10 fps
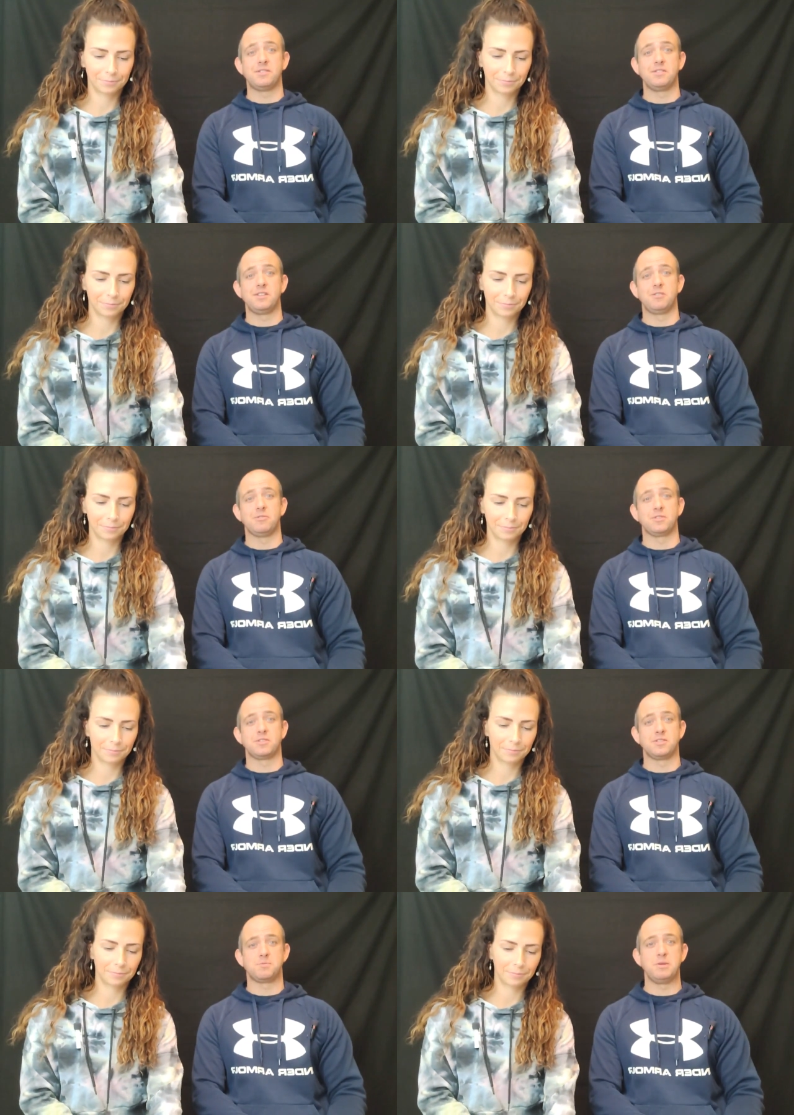Speaker 1: and you know,
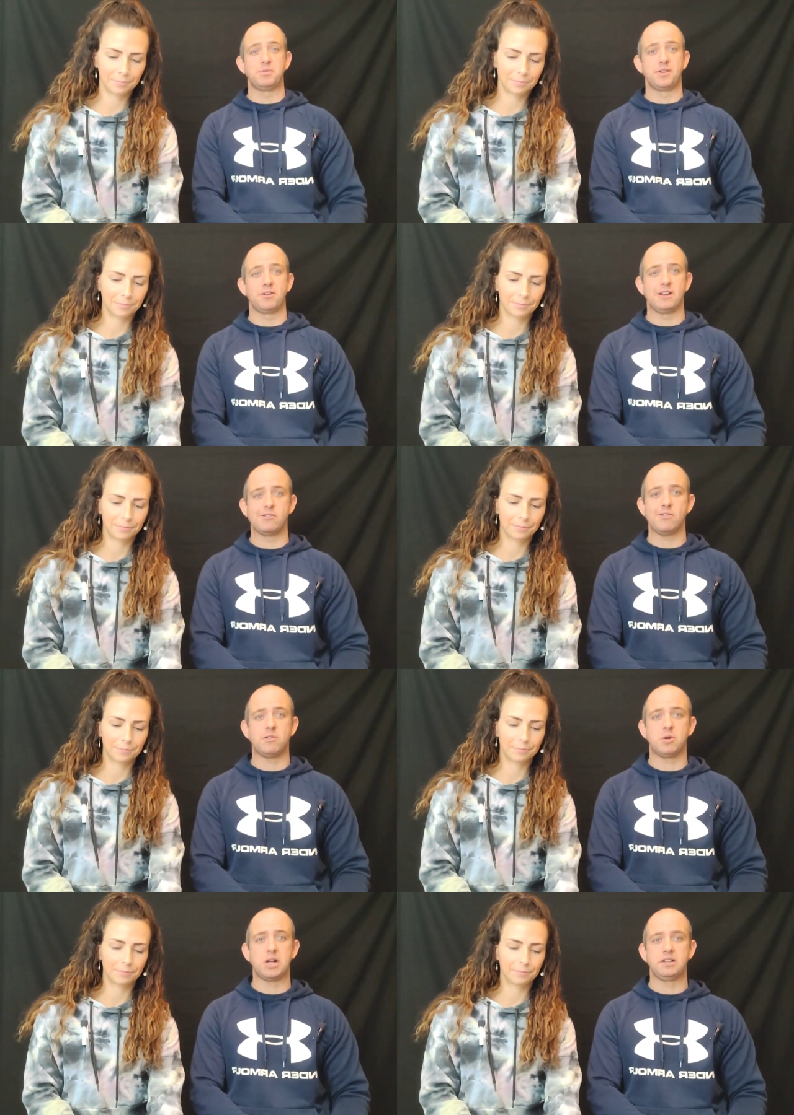there's people that are like,
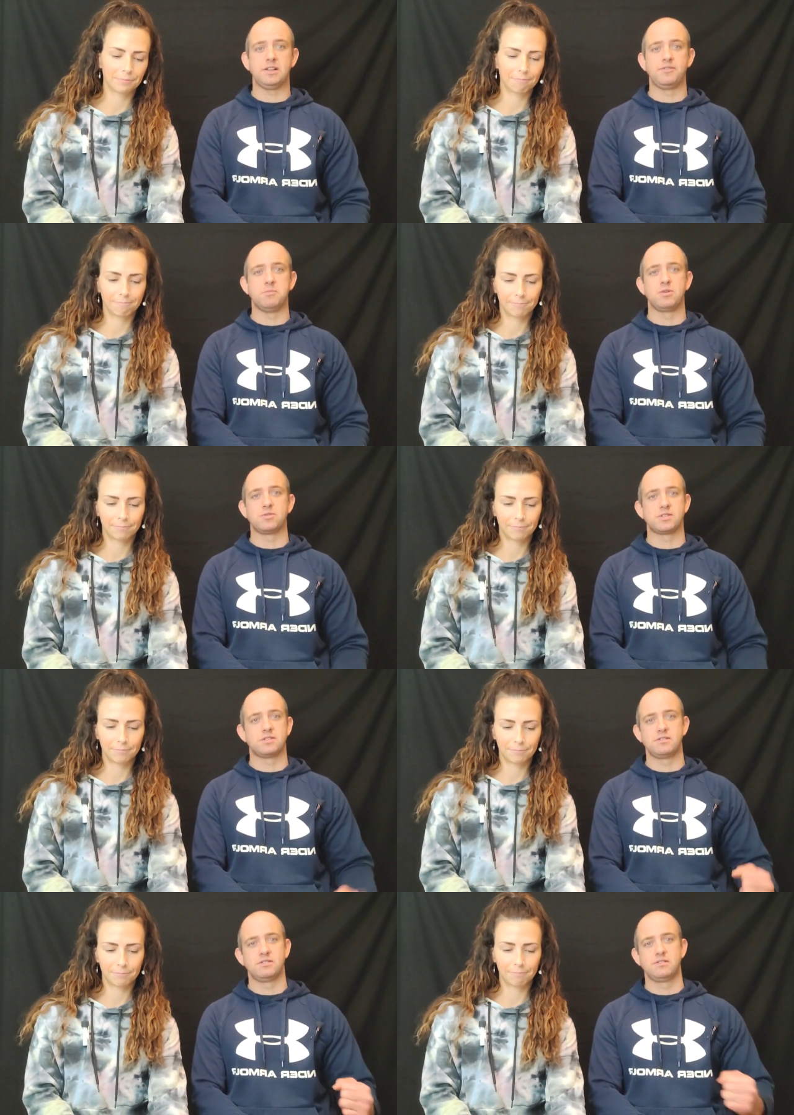oh, well, I live the
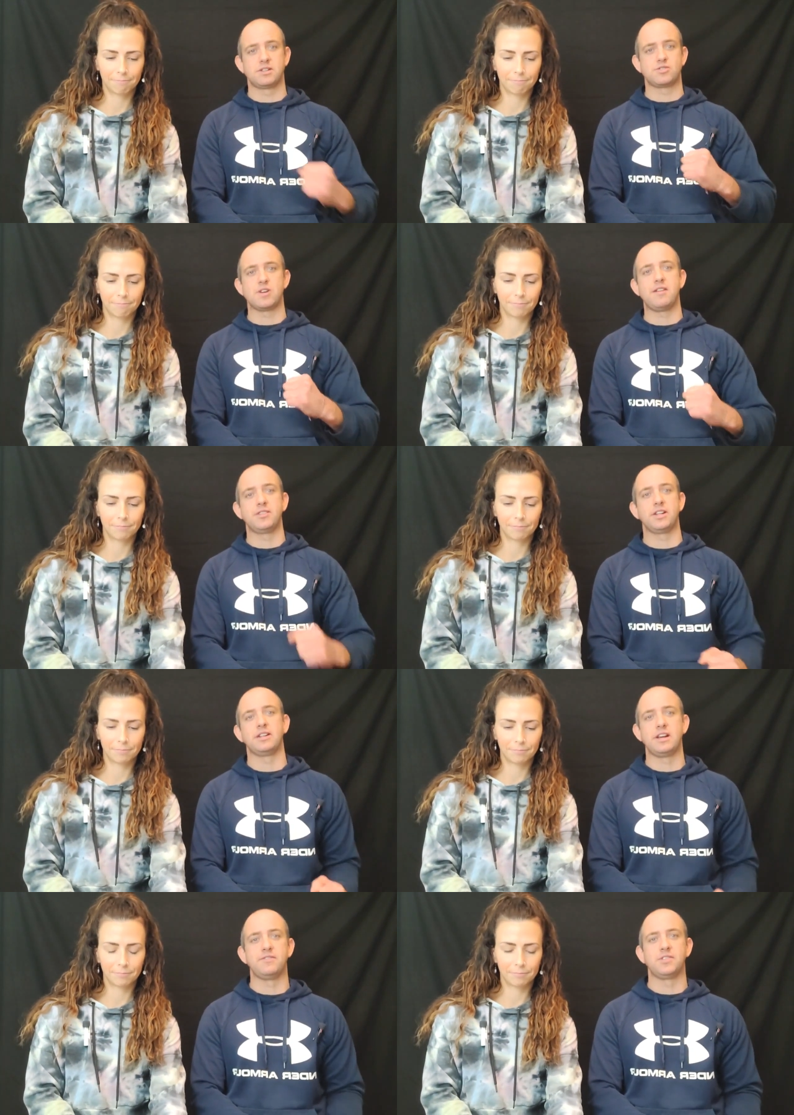most
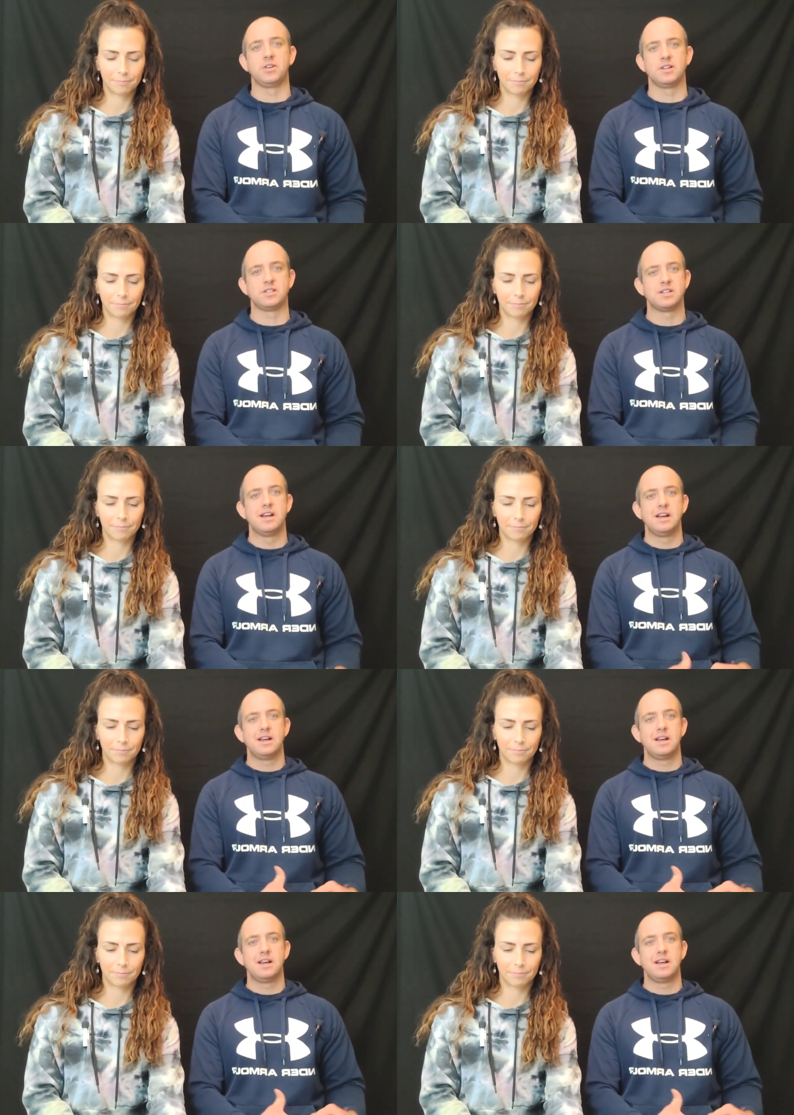extravagant life there is,